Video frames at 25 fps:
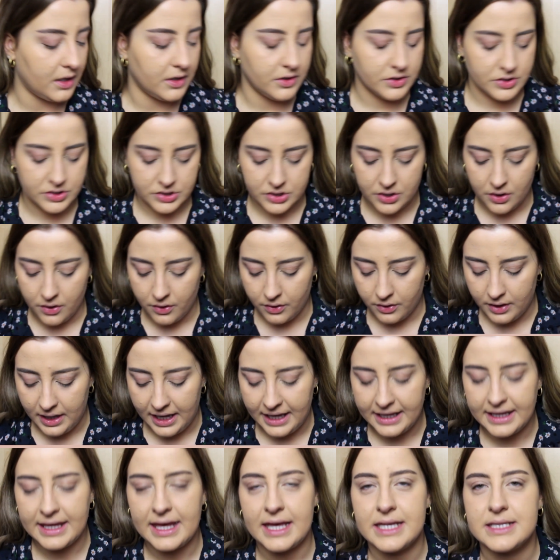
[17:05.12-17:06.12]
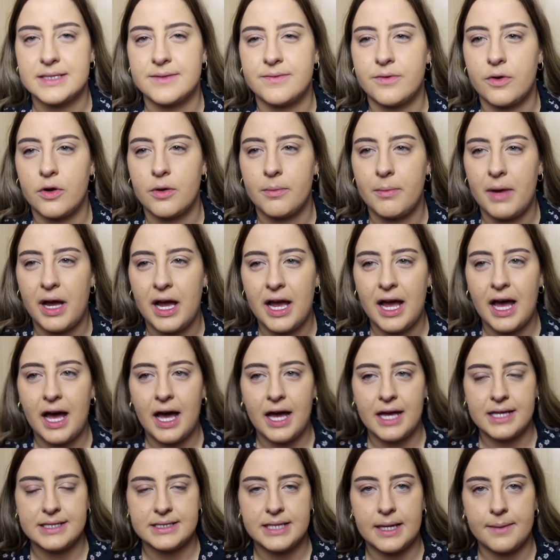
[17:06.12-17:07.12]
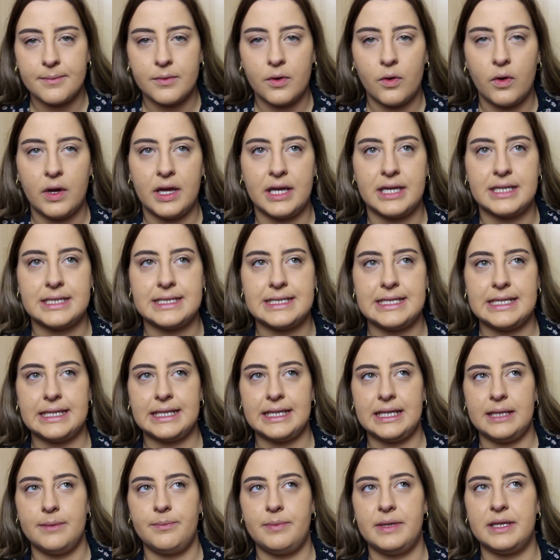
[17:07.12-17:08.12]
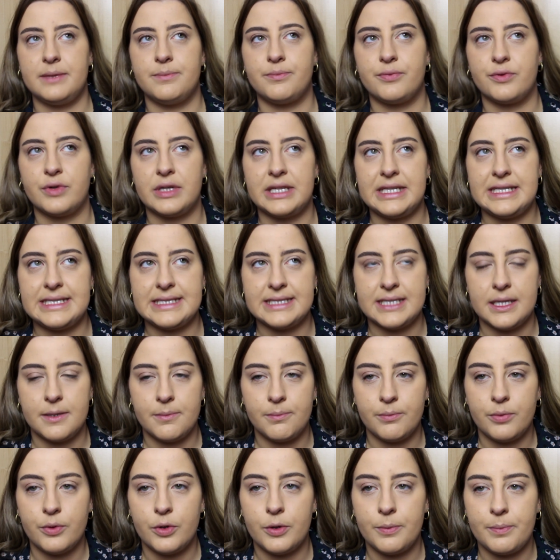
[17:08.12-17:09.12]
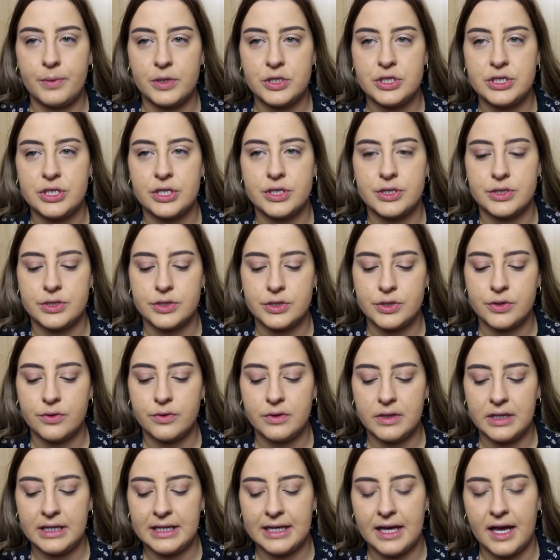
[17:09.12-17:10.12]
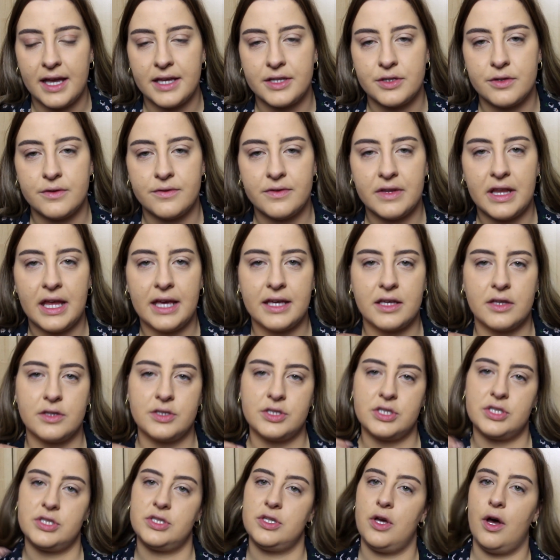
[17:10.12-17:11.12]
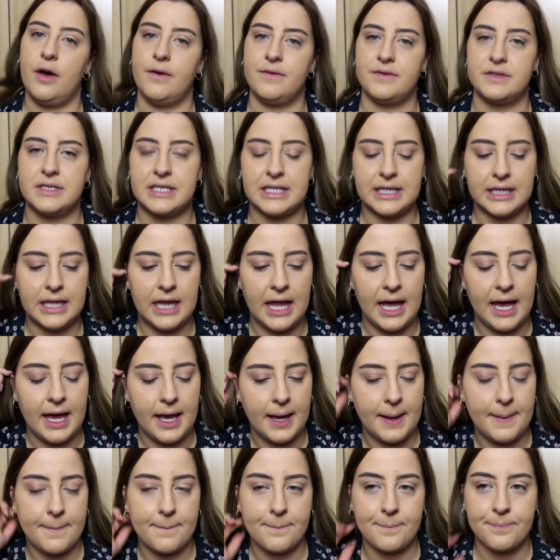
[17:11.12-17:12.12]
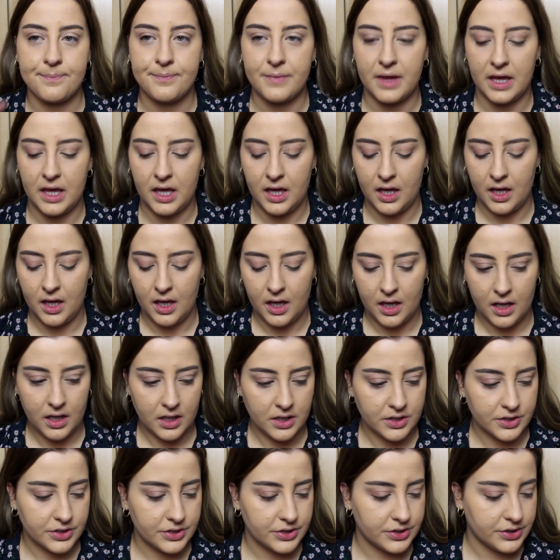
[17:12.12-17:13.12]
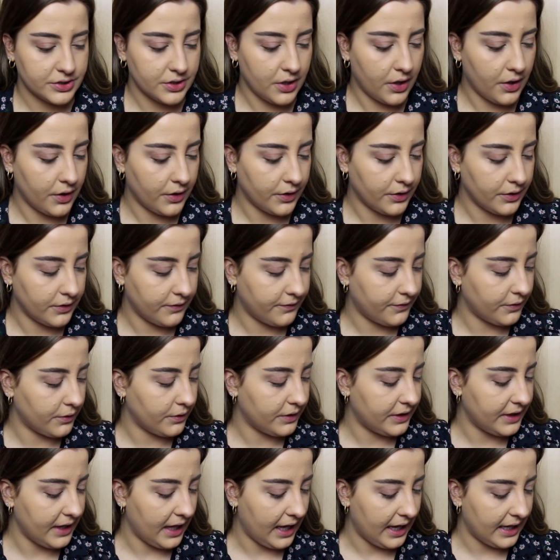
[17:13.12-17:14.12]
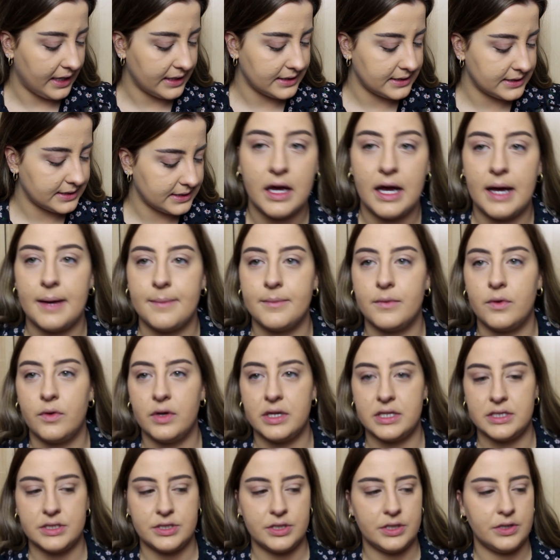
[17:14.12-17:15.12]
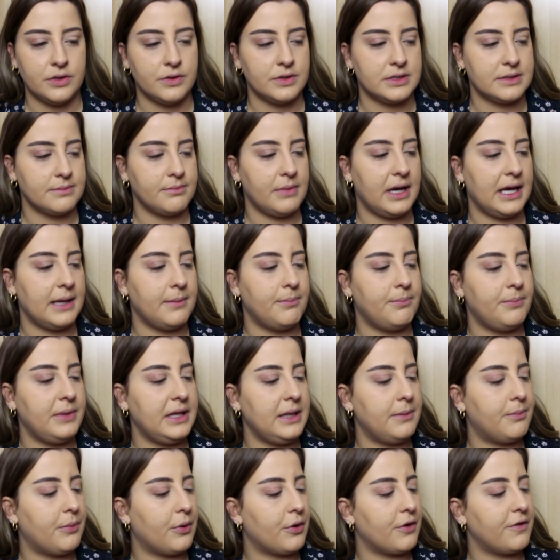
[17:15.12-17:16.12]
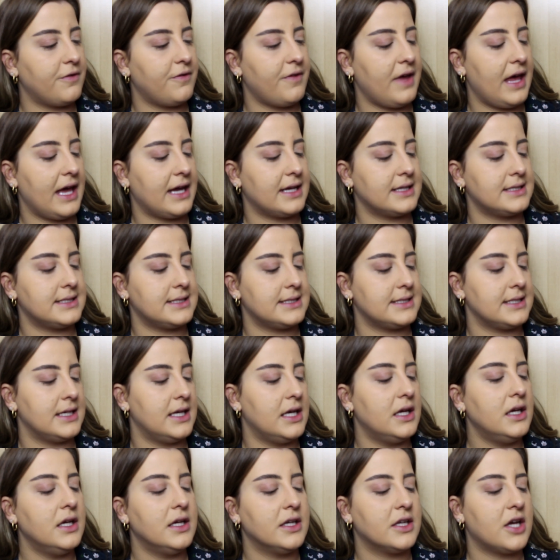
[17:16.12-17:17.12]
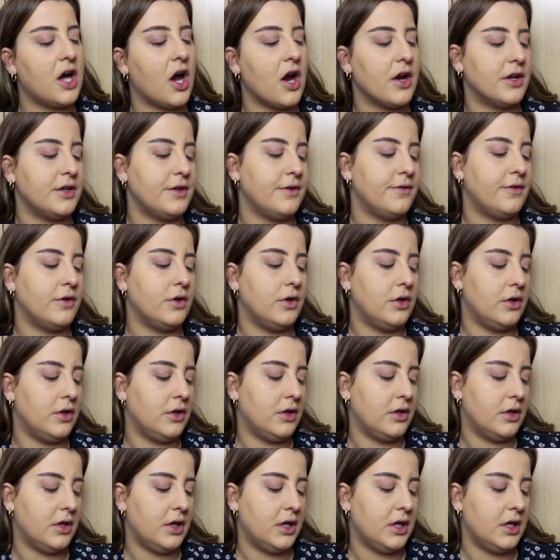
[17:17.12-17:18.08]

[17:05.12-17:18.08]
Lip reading: So I guess for my eyes I'm going to keep it pretty simple, but just do kind of like a soft glam. So for that I'm going to use my Be Perfect Carnival